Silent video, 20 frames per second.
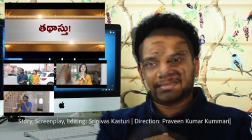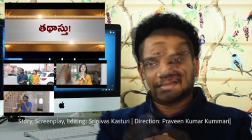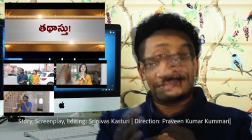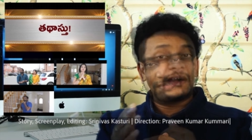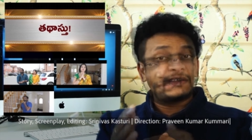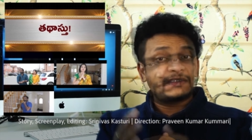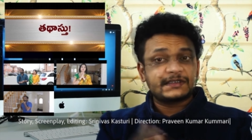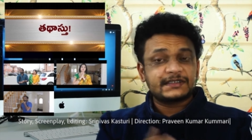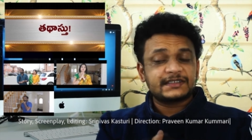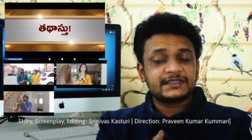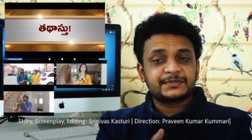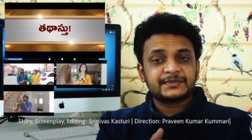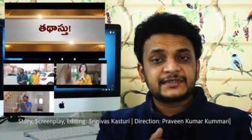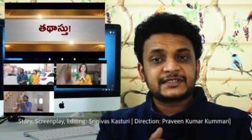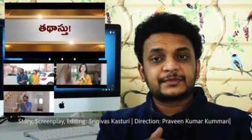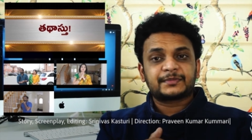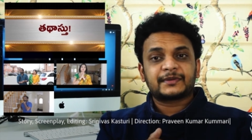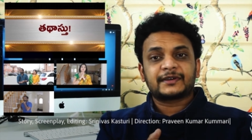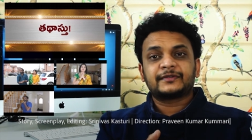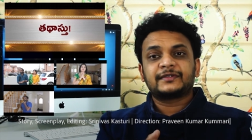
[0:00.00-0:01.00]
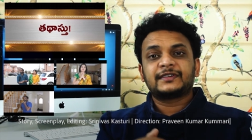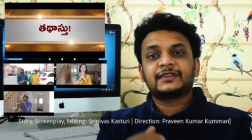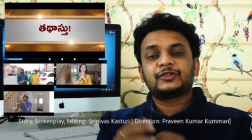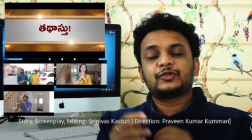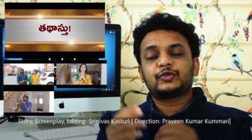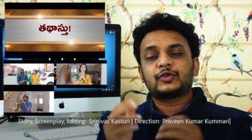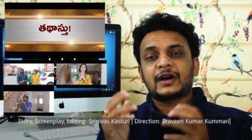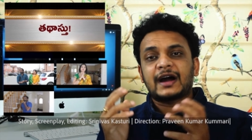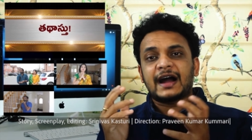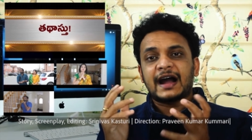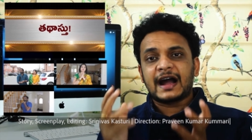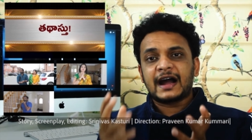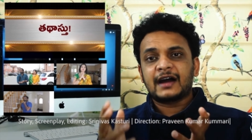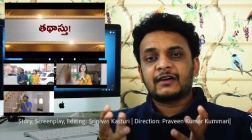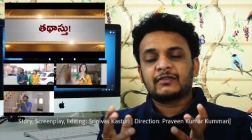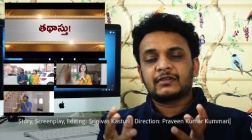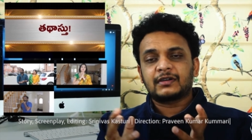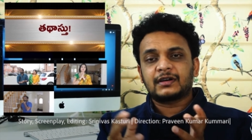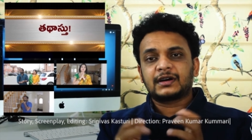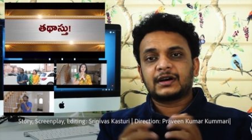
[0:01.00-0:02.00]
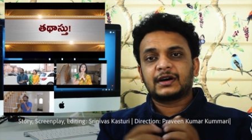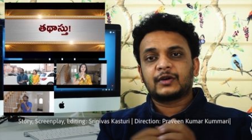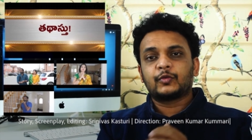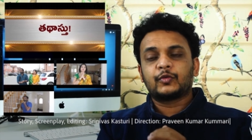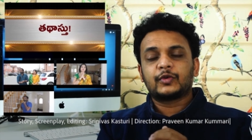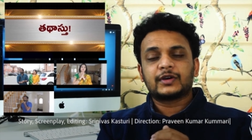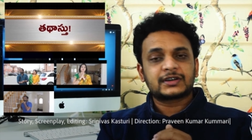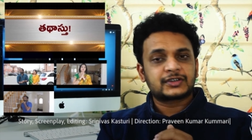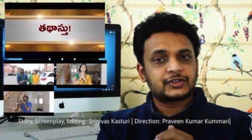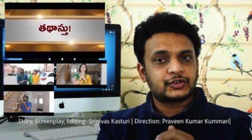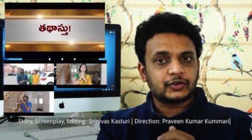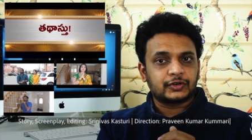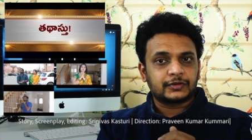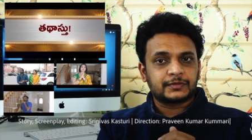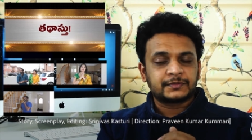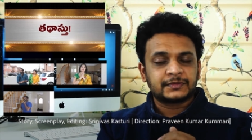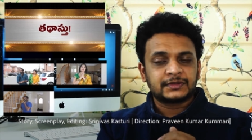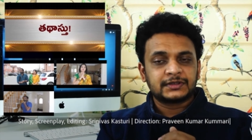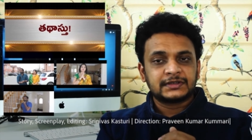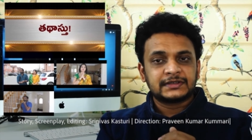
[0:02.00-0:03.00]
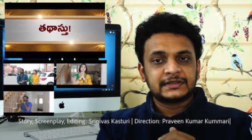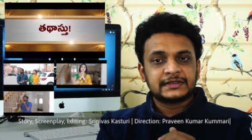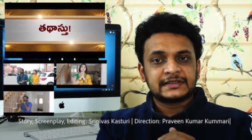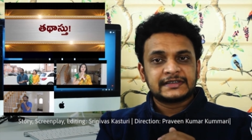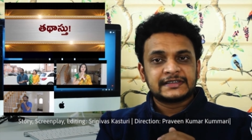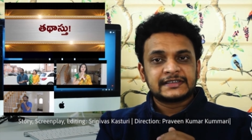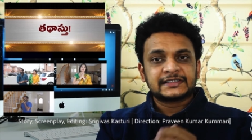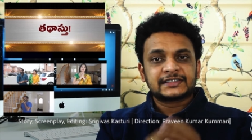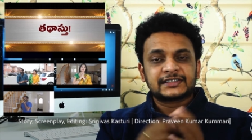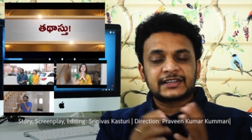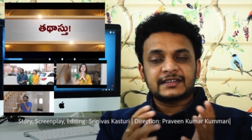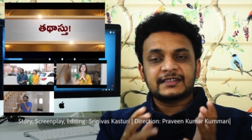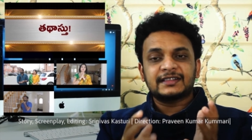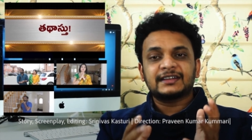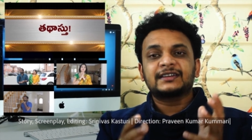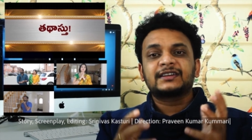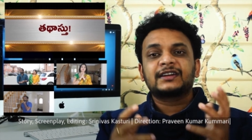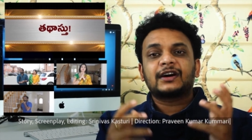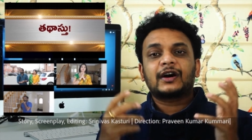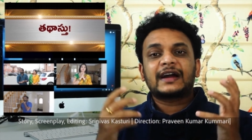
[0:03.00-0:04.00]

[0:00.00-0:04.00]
I suggest Mr. Praveen to have a workshop so that